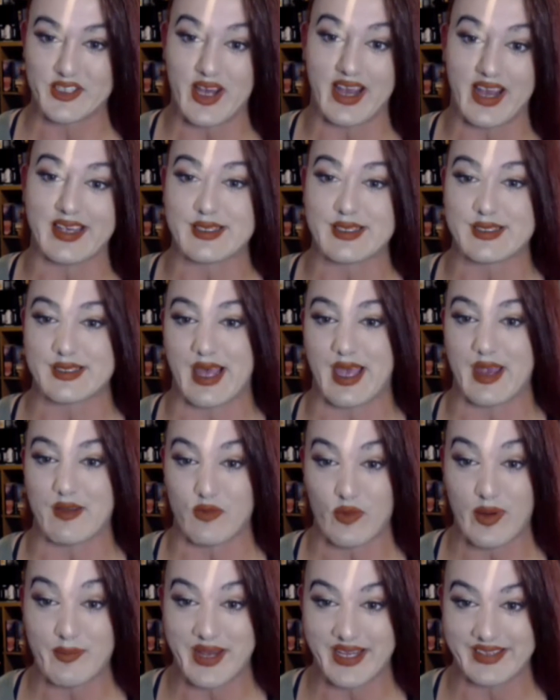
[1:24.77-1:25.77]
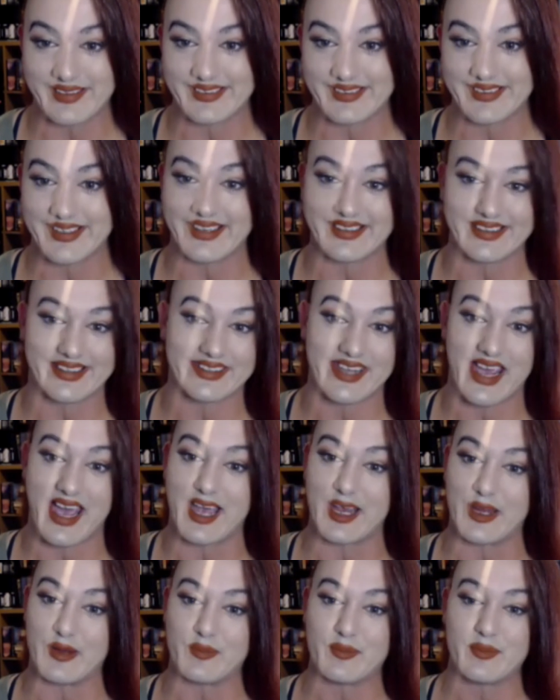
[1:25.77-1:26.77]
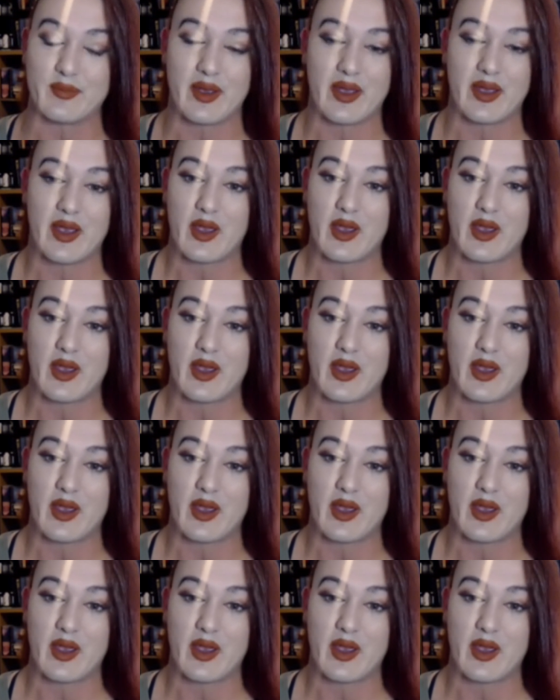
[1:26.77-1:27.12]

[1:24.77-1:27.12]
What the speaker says: Giants Live Women's at the time,